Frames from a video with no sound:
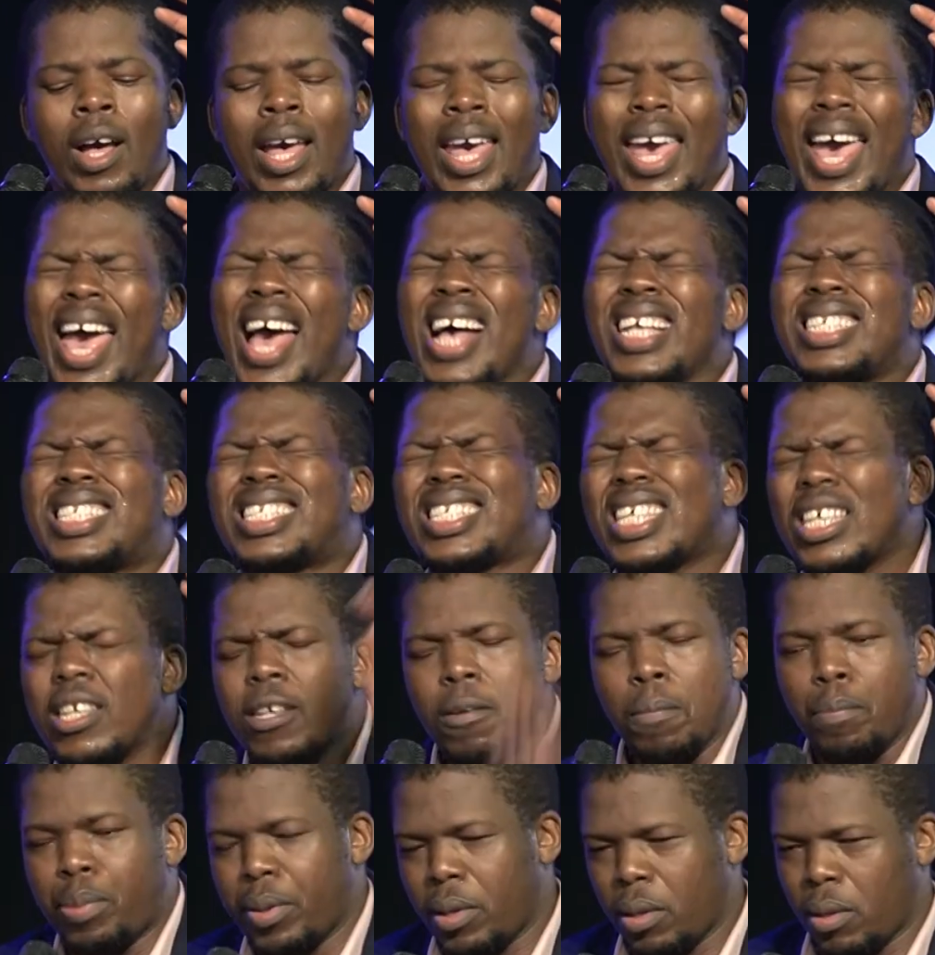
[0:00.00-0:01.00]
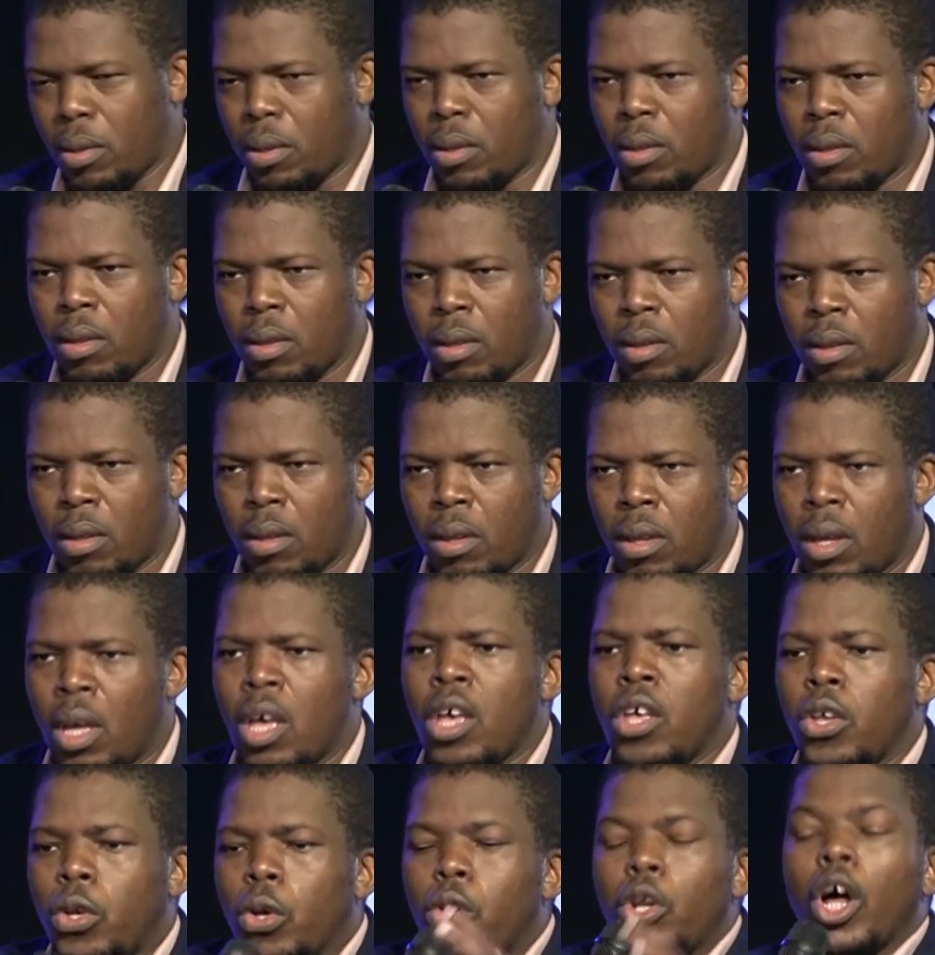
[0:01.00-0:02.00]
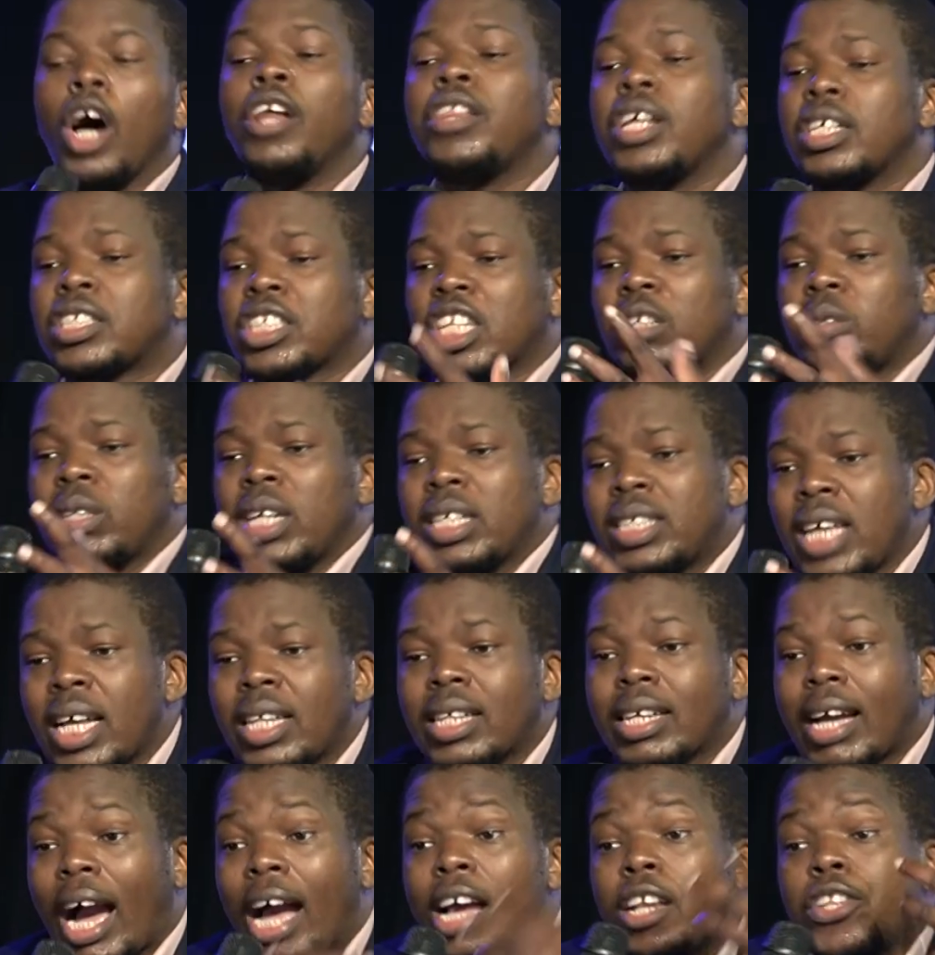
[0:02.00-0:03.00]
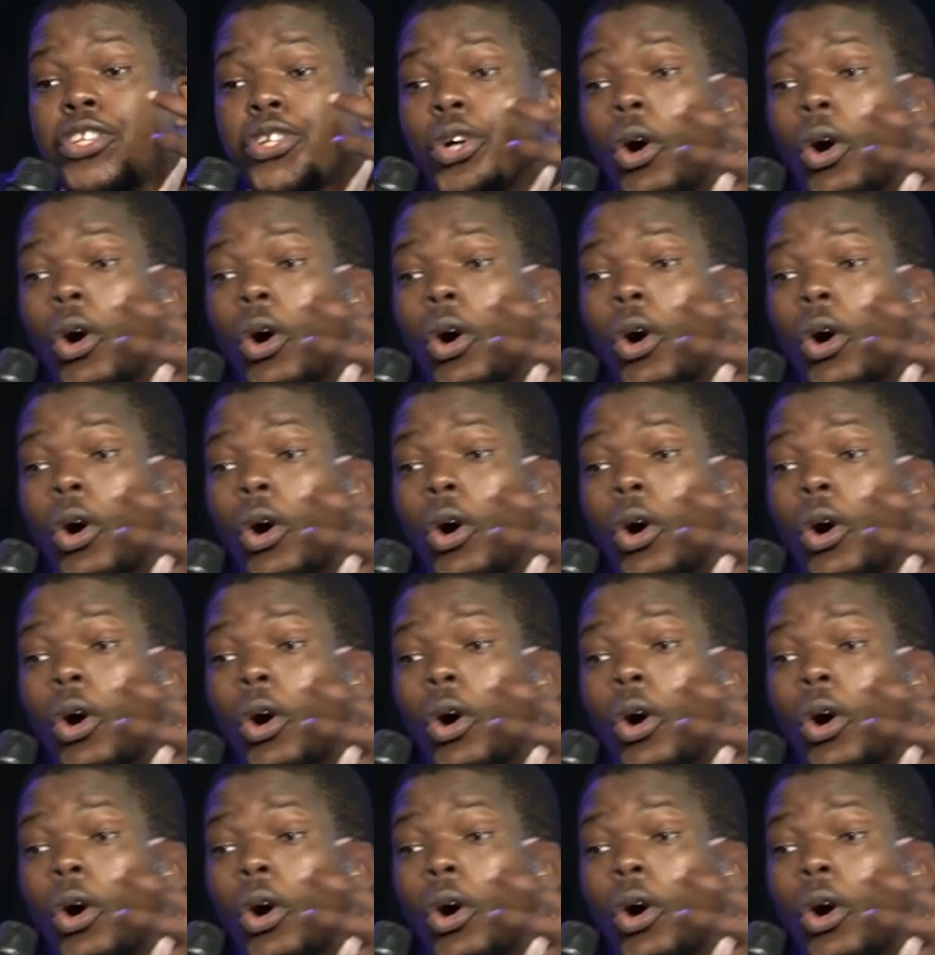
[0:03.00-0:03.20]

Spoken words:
ezimbi. You know the scripture that said, guide your